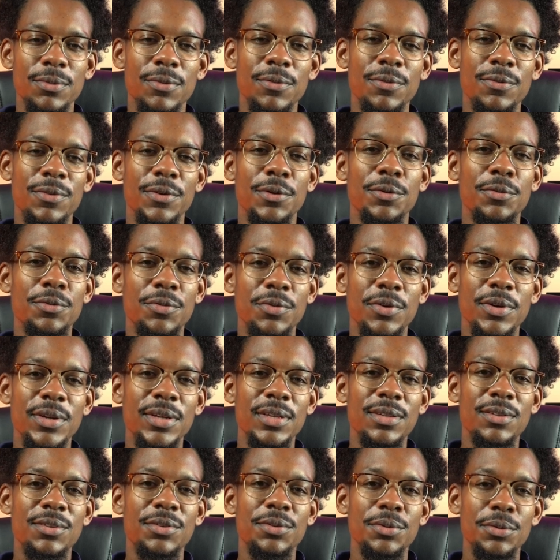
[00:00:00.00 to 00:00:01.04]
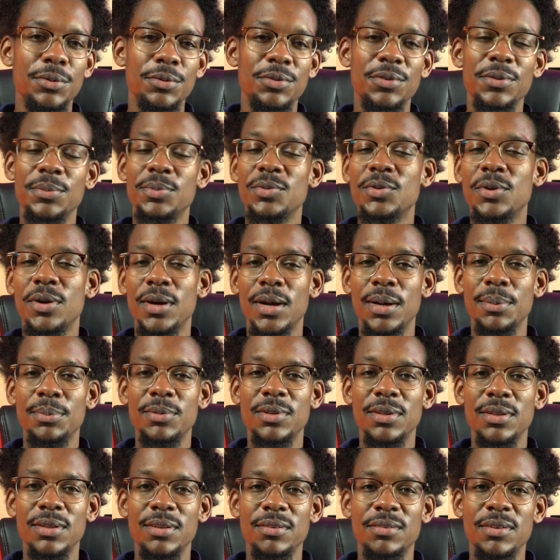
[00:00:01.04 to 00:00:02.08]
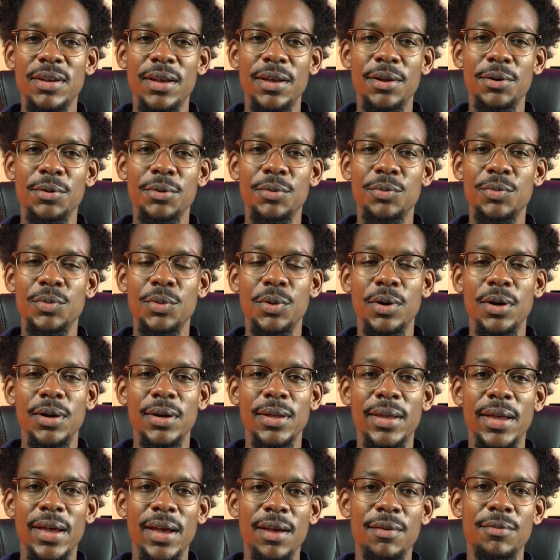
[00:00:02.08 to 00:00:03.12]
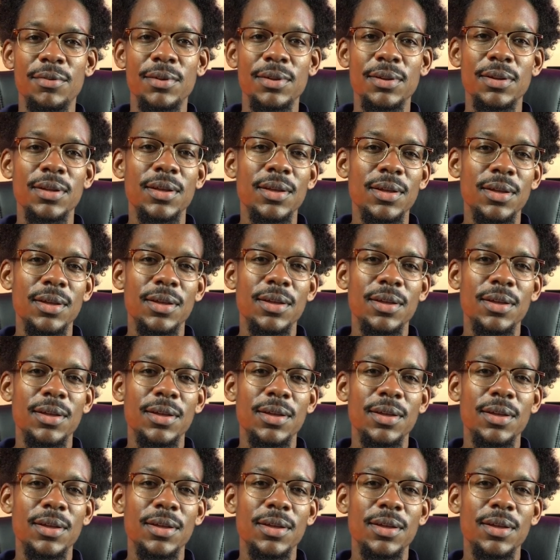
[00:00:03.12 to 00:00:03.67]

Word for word: feel free to subscribe to the channel if you already haven't